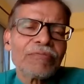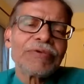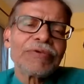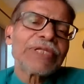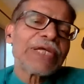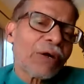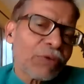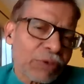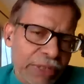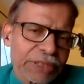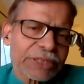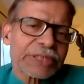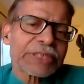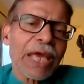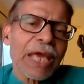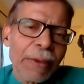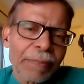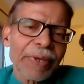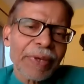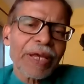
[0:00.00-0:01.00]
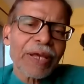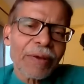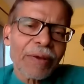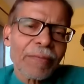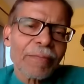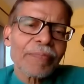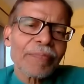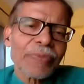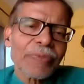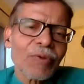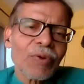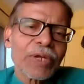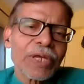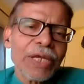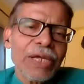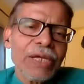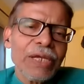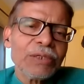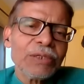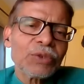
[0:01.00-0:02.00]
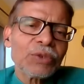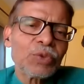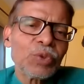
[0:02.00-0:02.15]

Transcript: without escaping, okay?